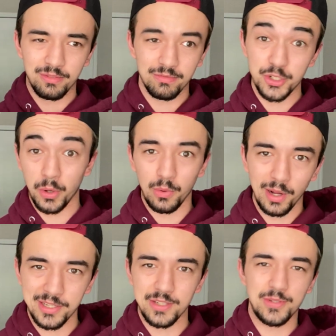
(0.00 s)
join a
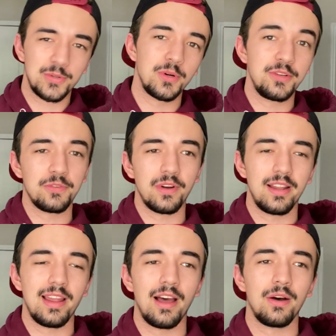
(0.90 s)
wrestling school and you'll
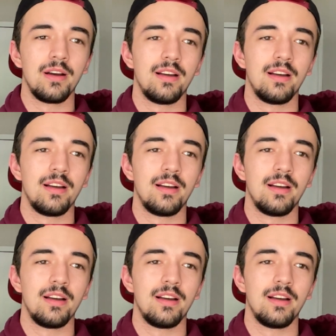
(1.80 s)
find out.